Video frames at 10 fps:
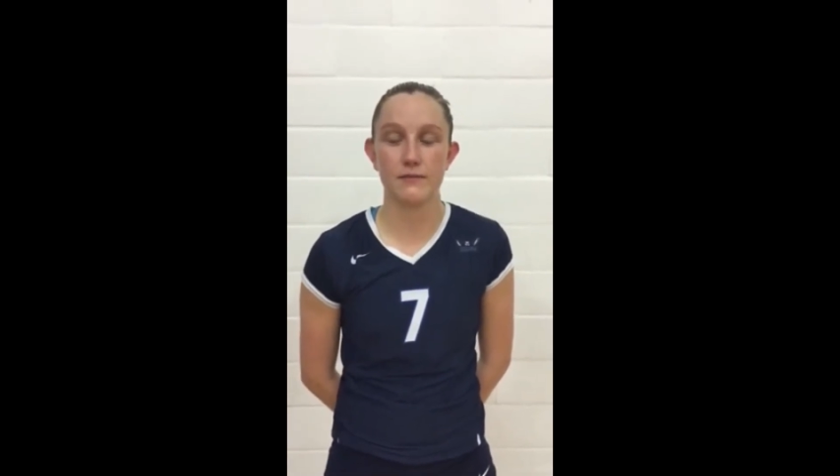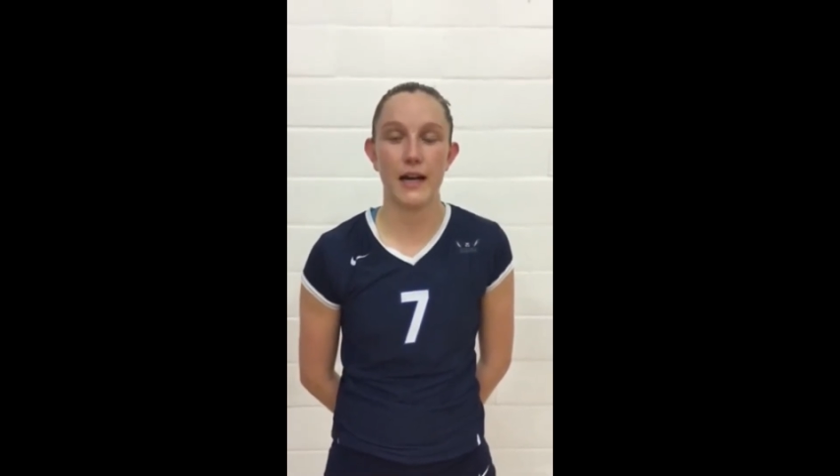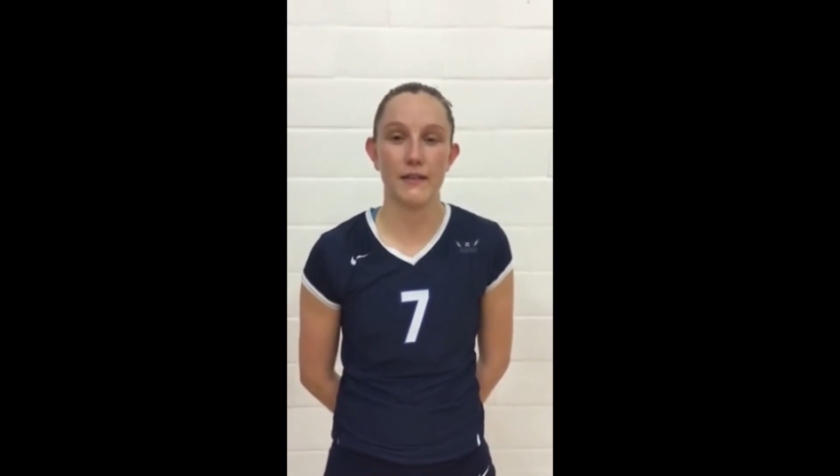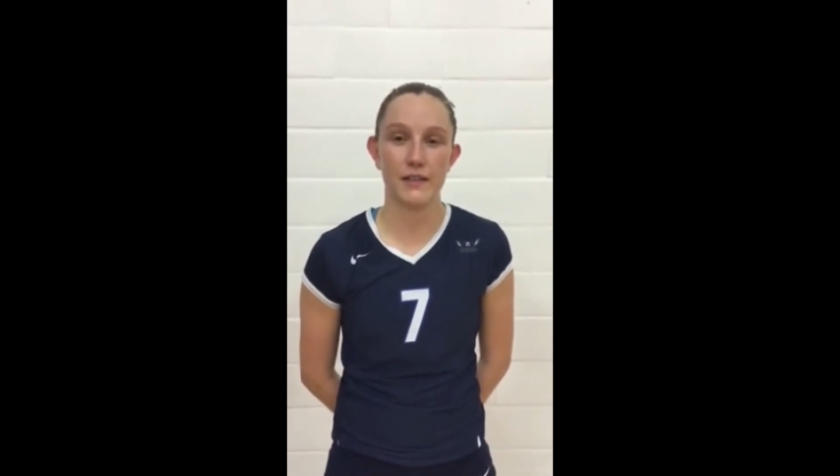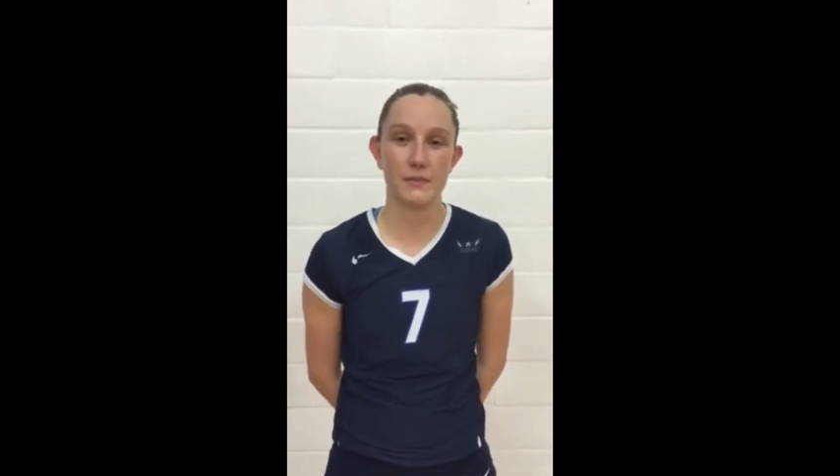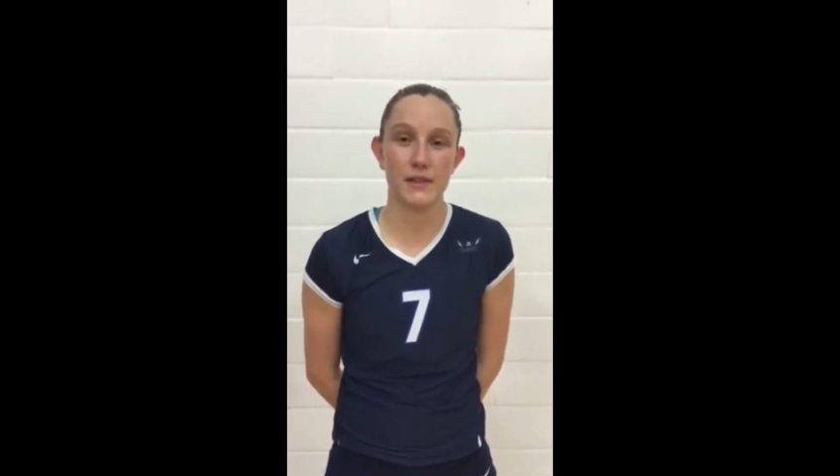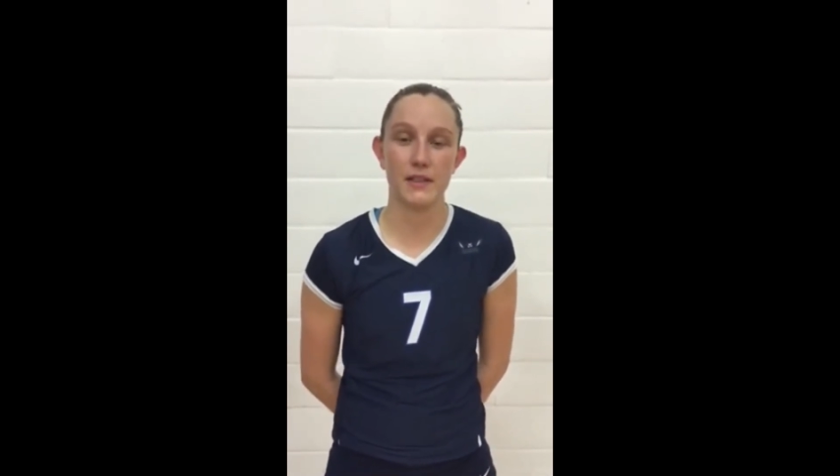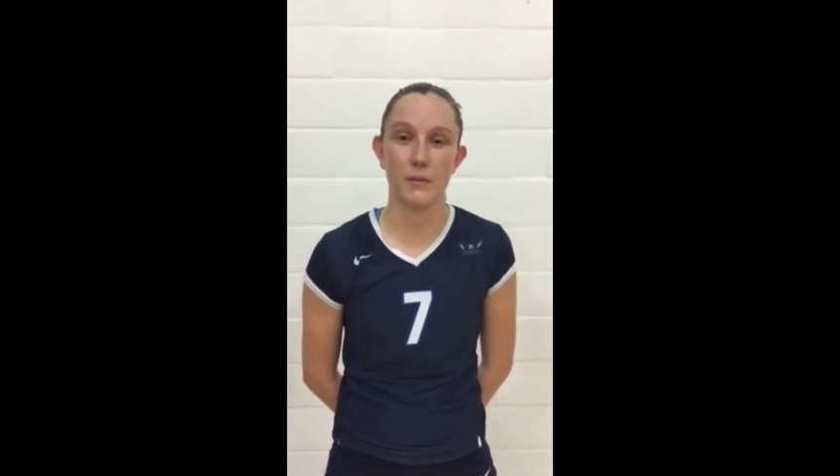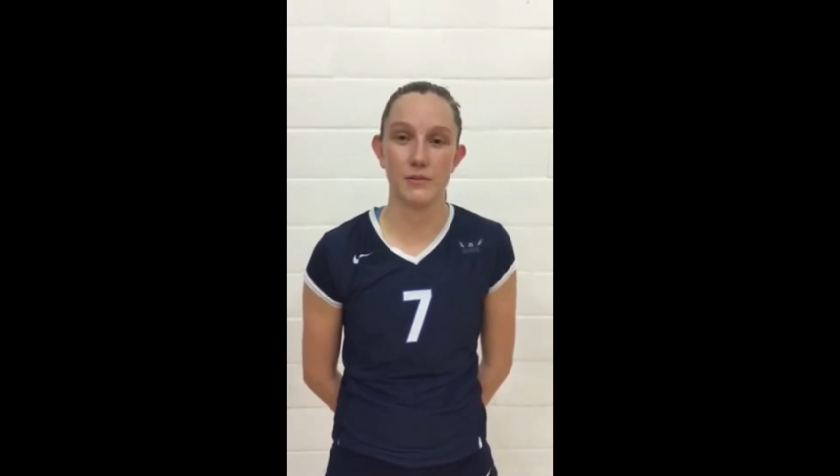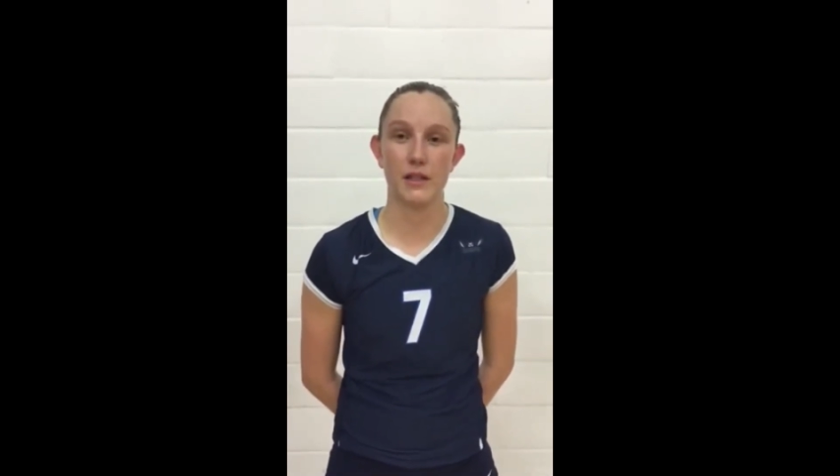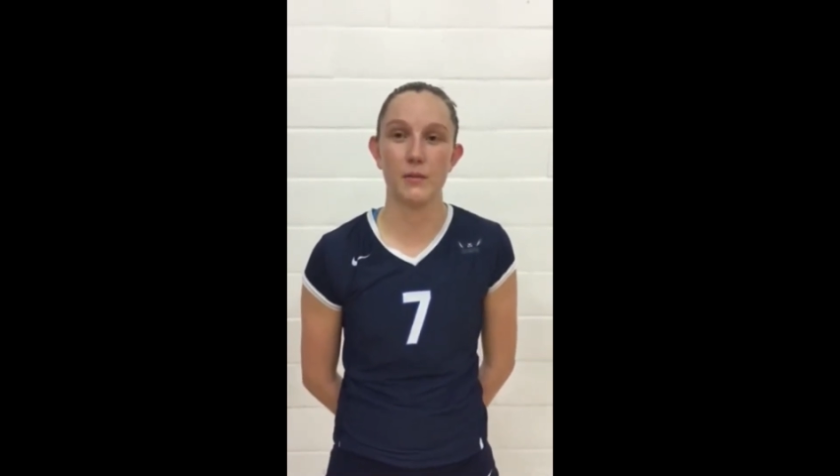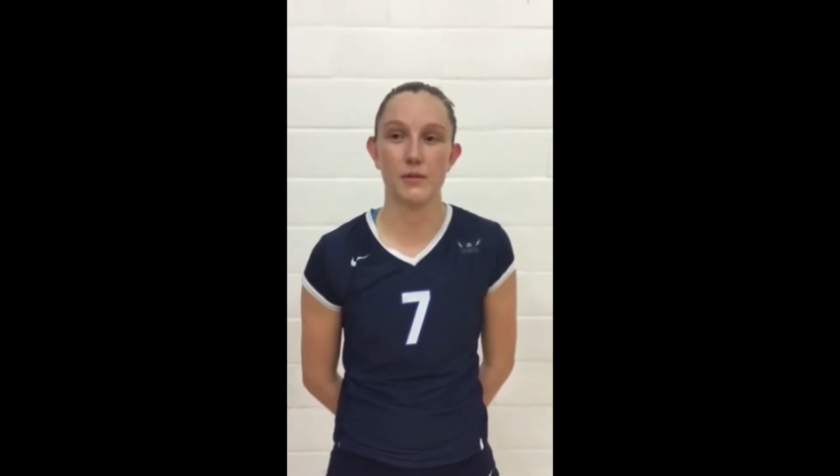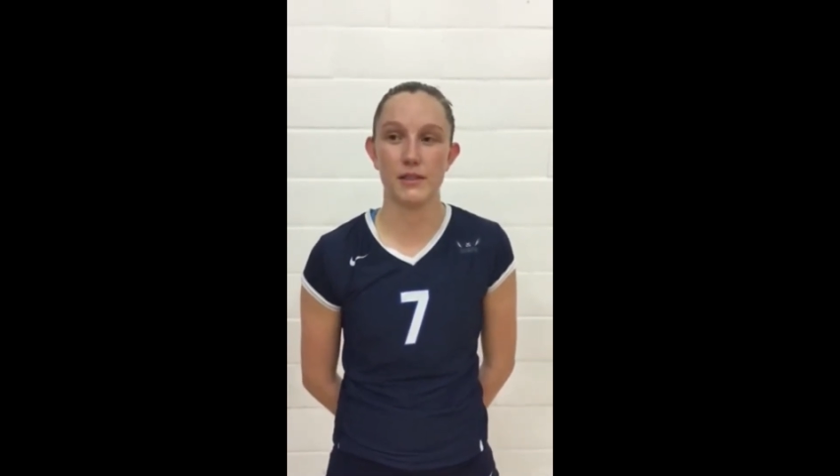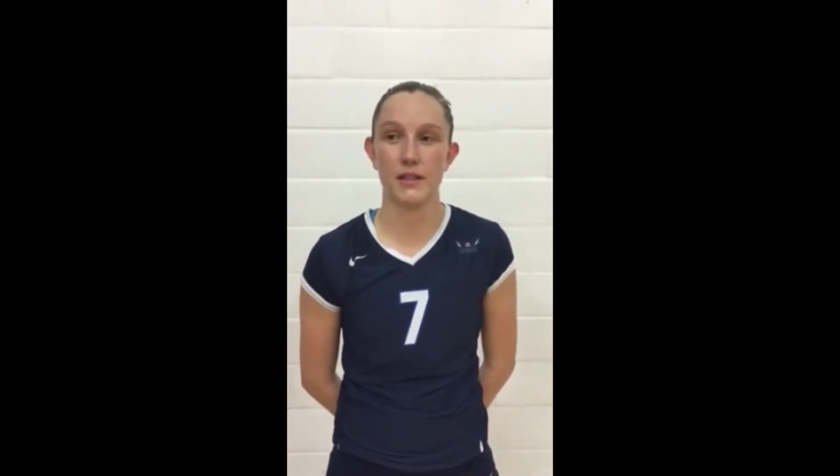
had this many double-doubles